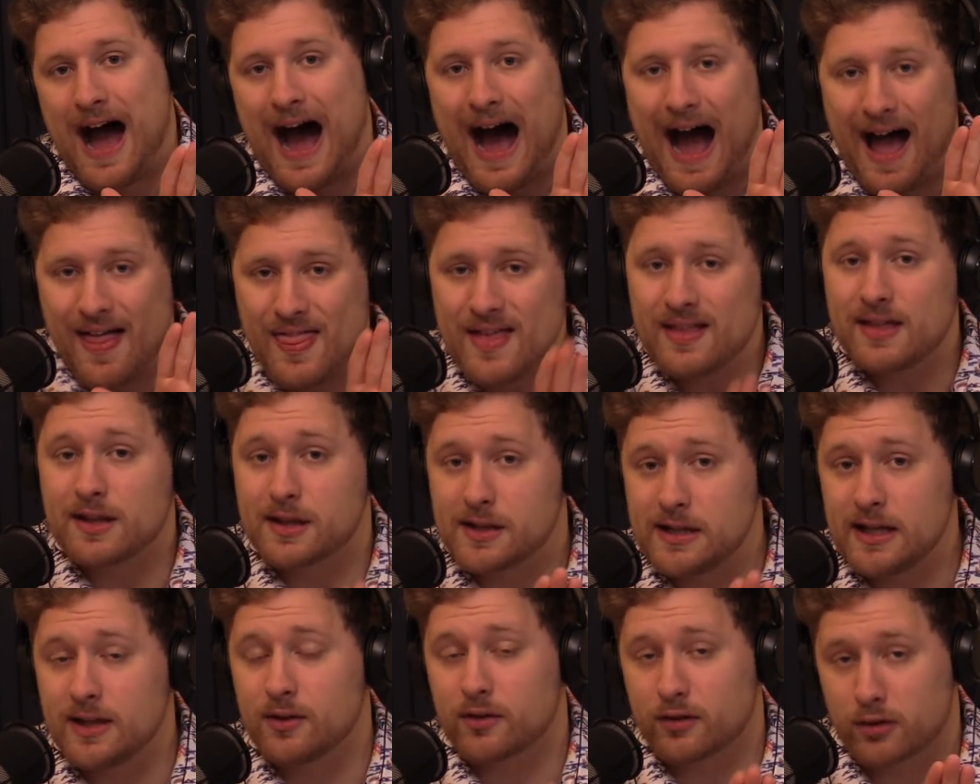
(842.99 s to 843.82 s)
I think the
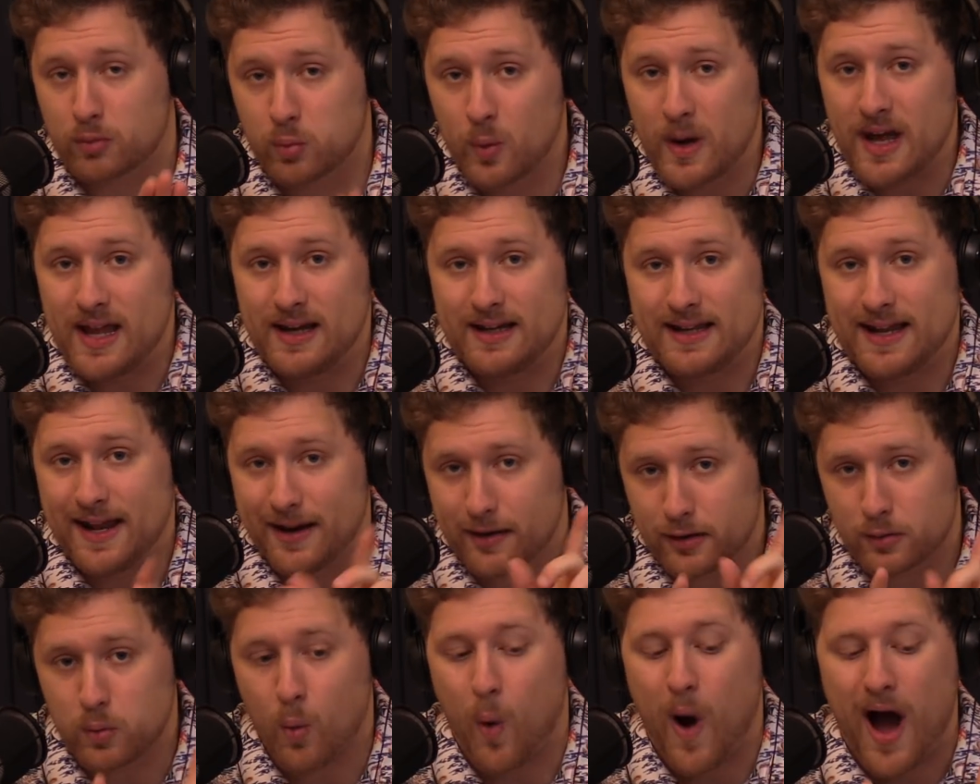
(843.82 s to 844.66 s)
Steelers win.
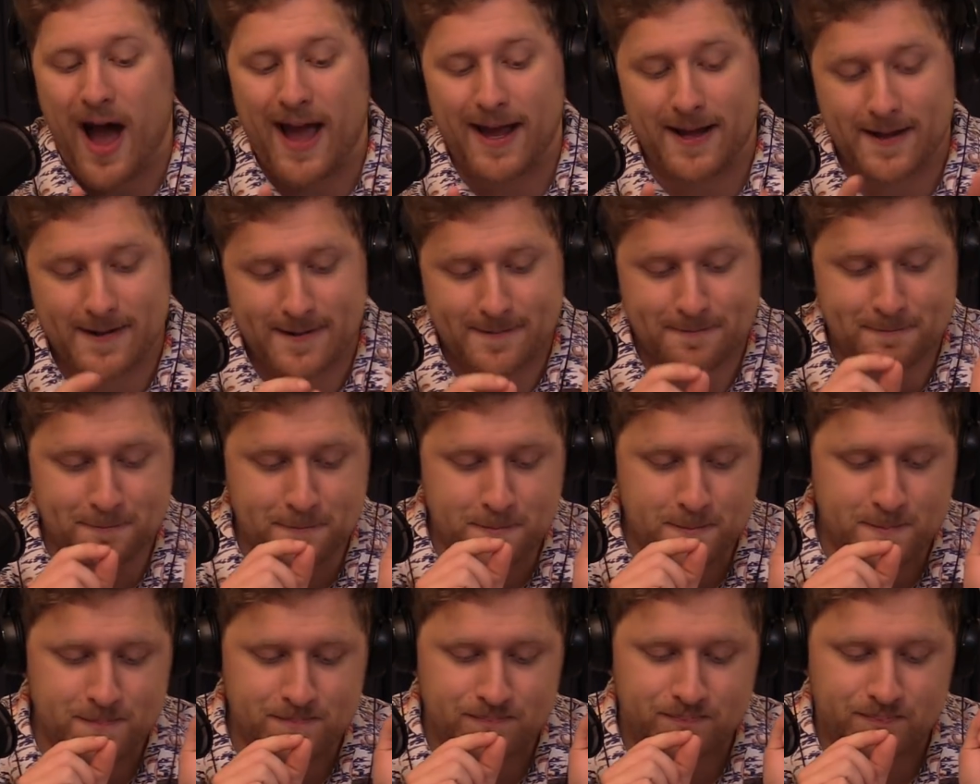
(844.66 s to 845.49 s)
Here's why.
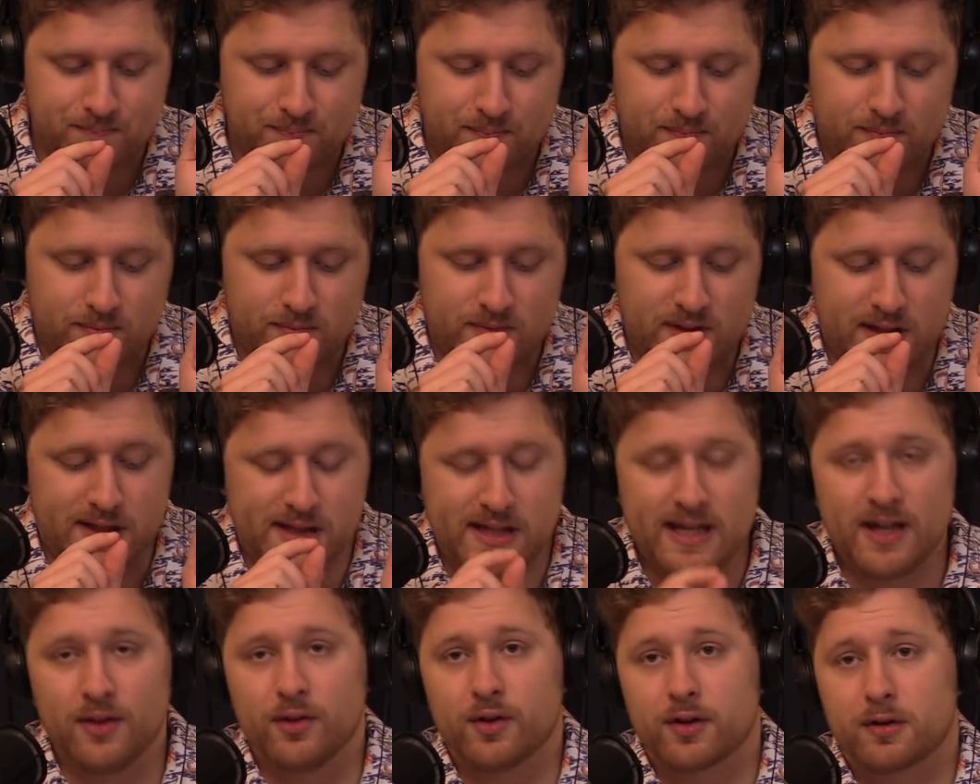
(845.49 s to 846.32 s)
The
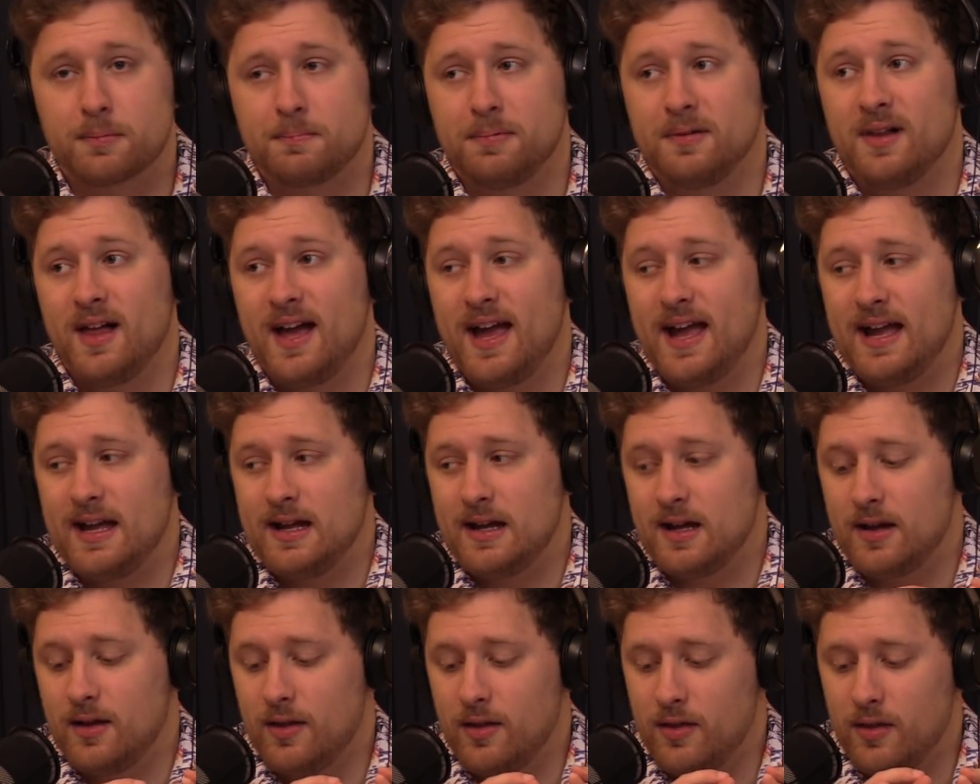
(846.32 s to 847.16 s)
Steelers play
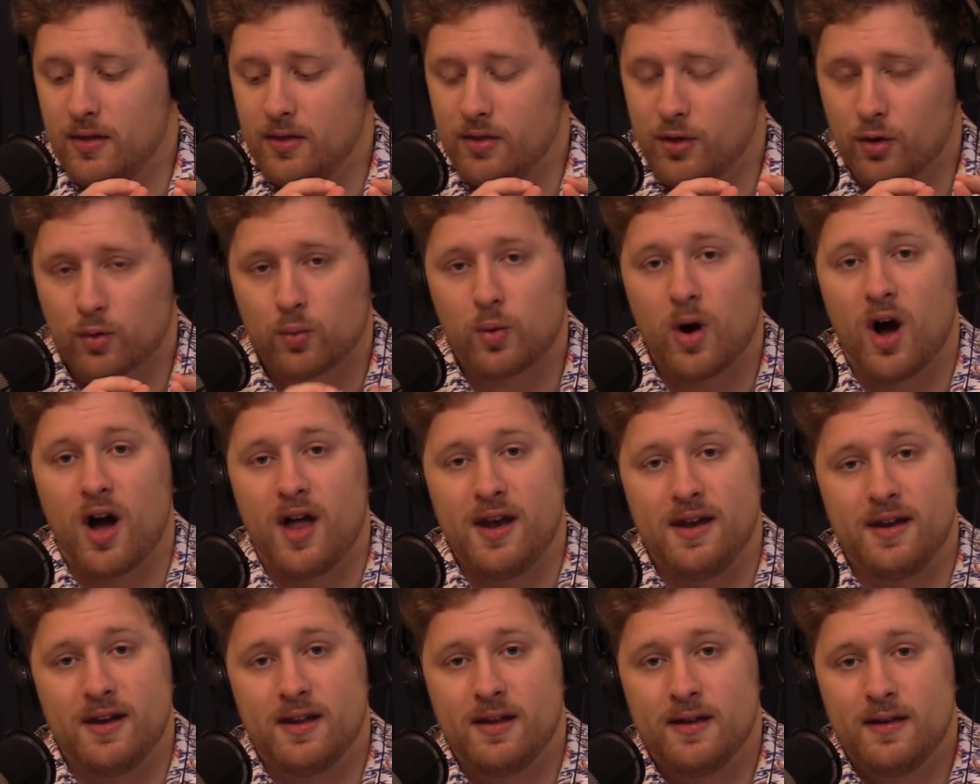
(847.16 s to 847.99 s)
the
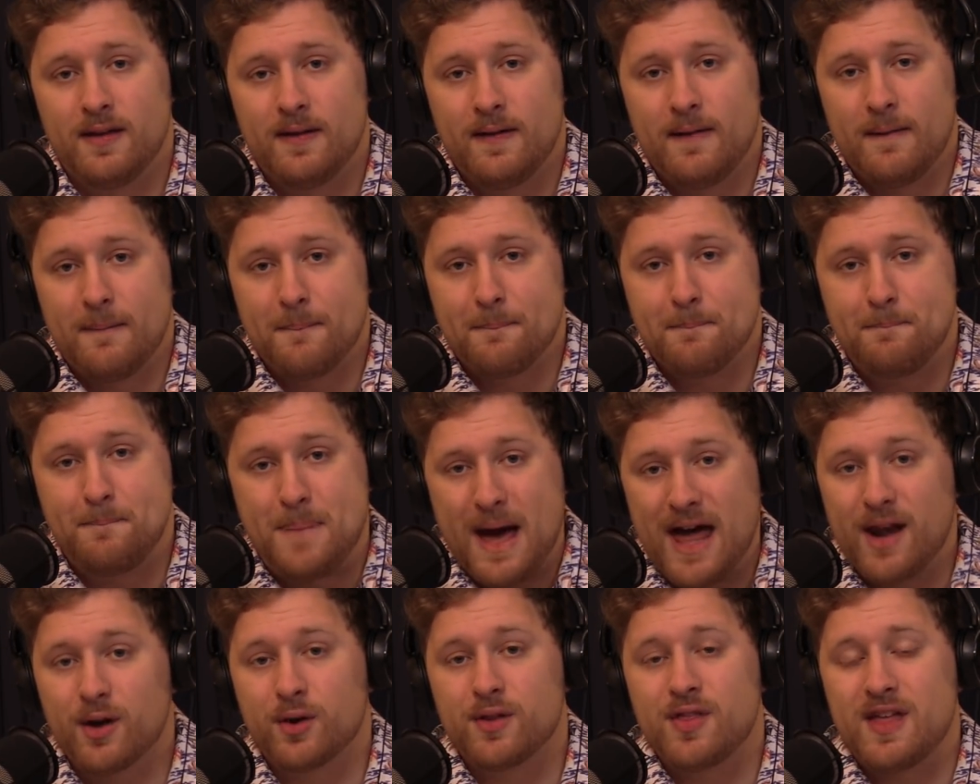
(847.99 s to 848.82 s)
run
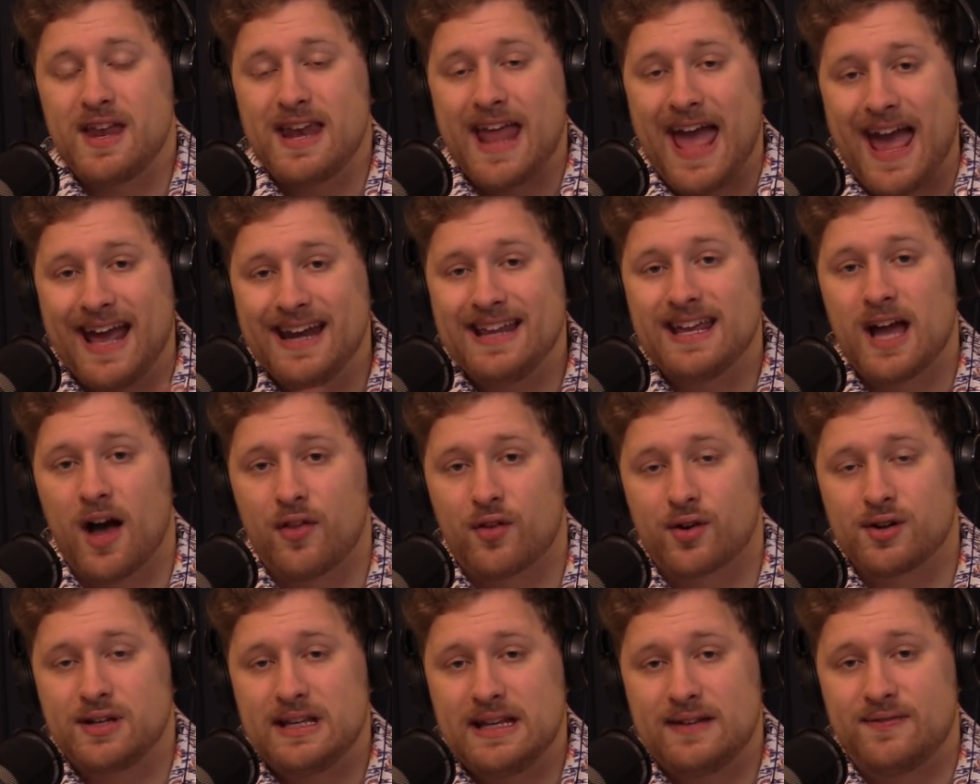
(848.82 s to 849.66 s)
better than any
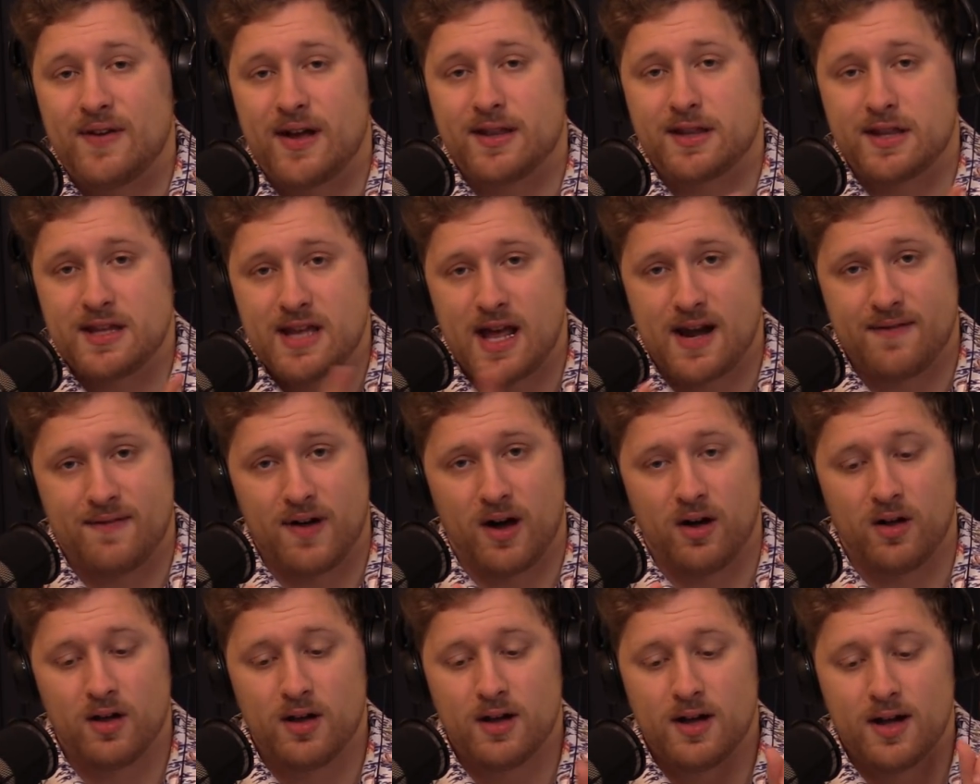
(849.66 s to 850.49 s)
other defense in the
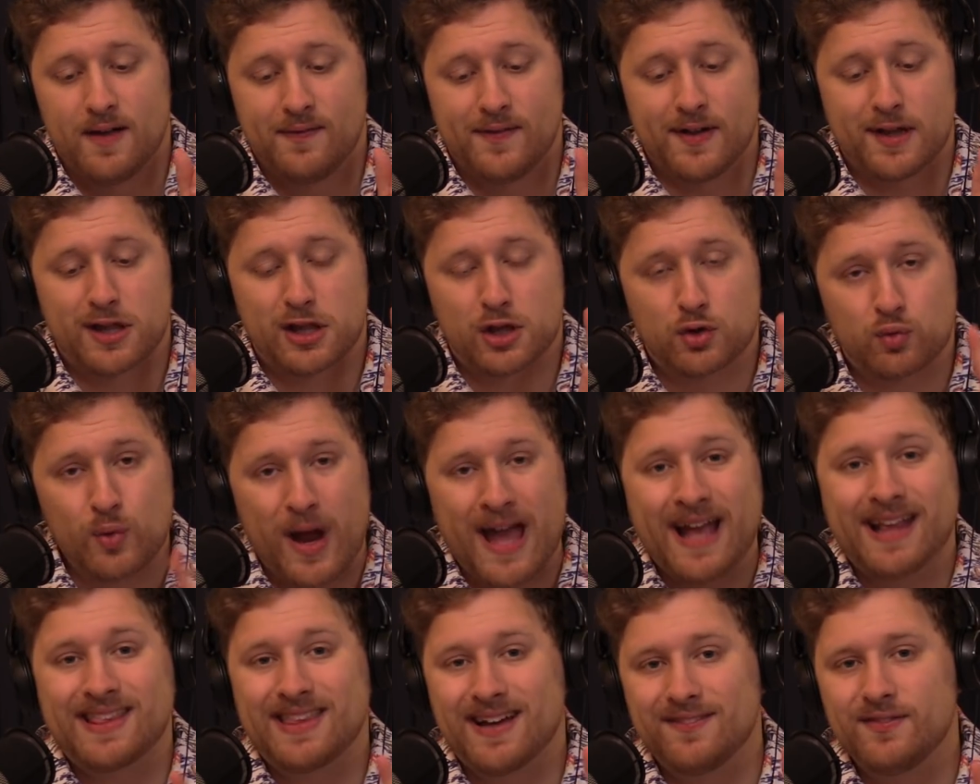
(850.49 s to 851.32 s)
NFL. The
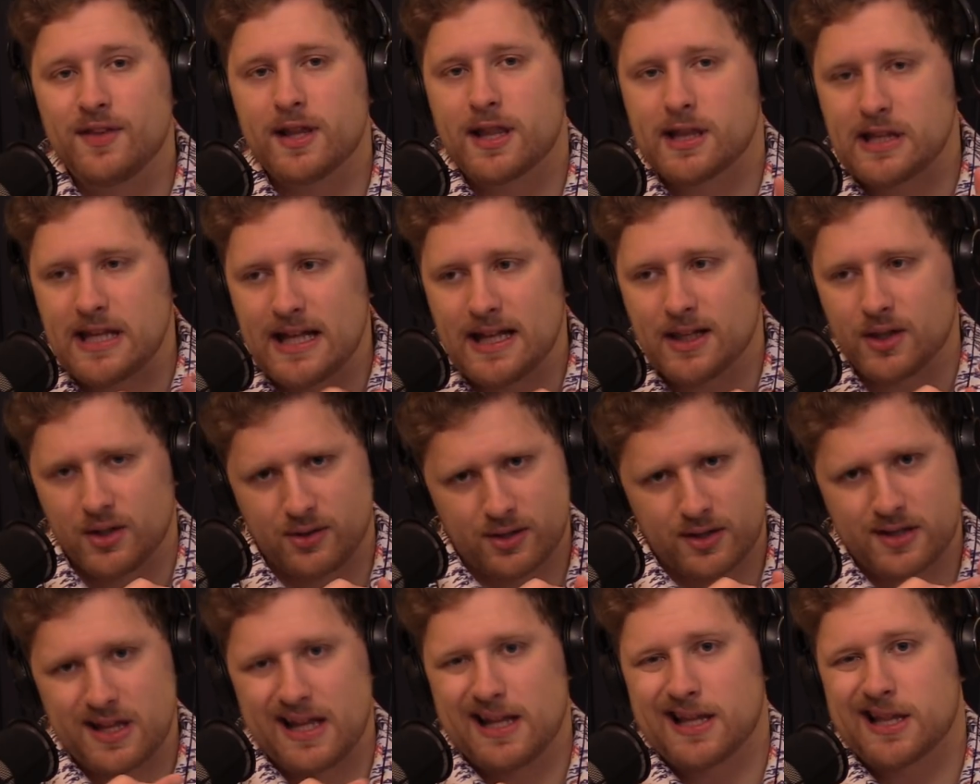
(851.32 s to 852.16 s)
strength of the
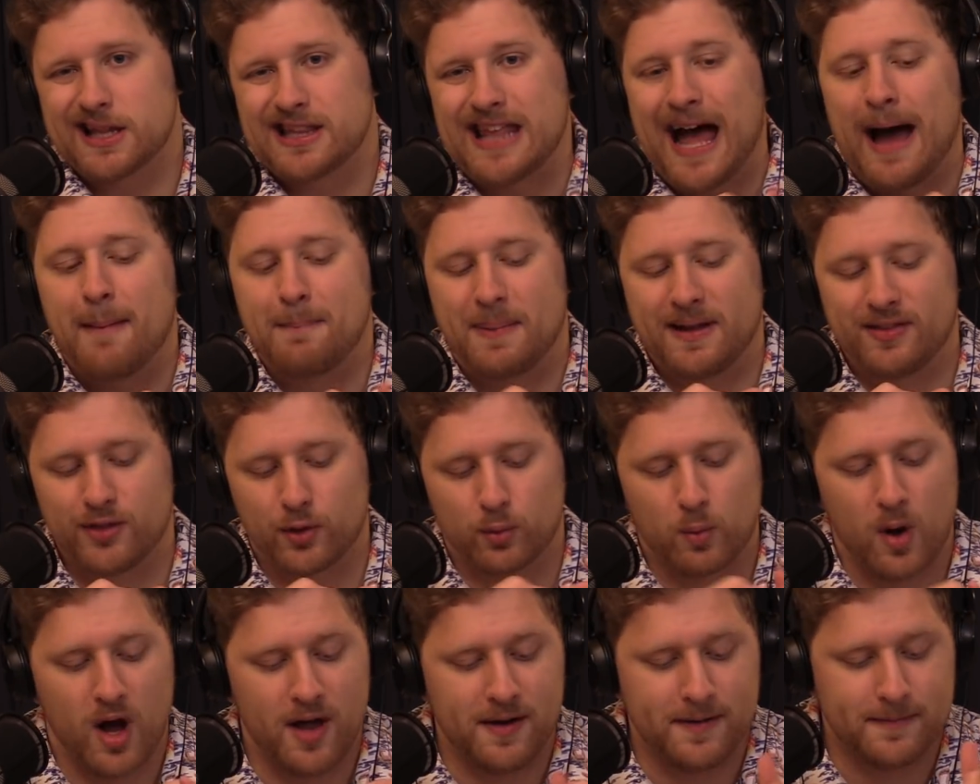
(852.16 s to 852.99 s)
Steelers is stopping the
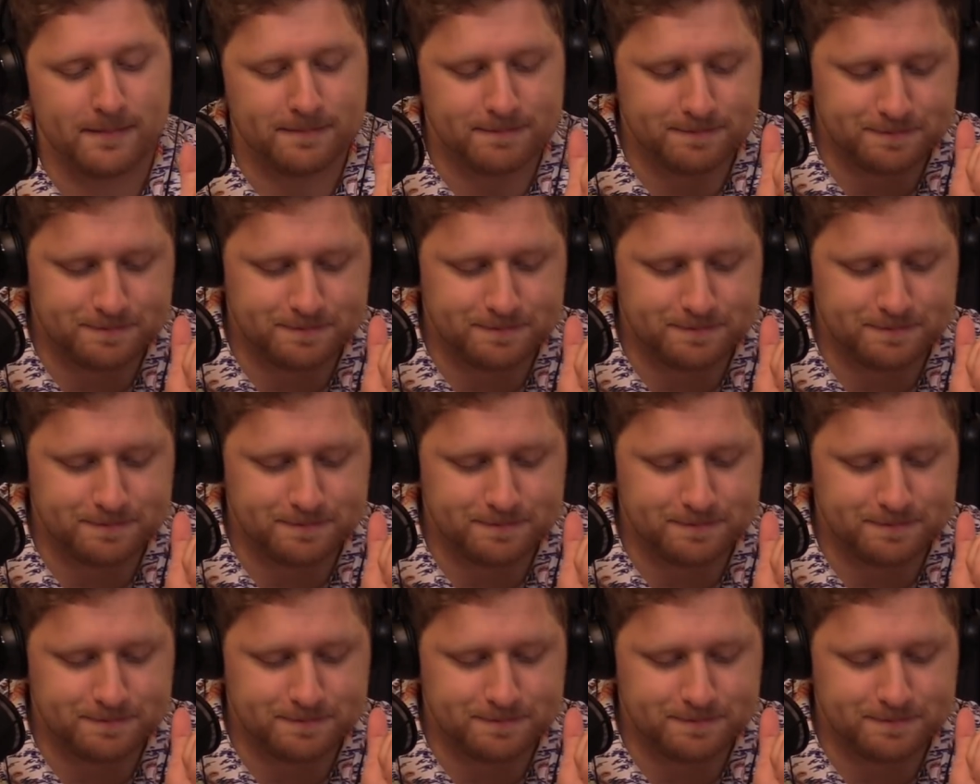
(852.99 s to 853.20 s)
run.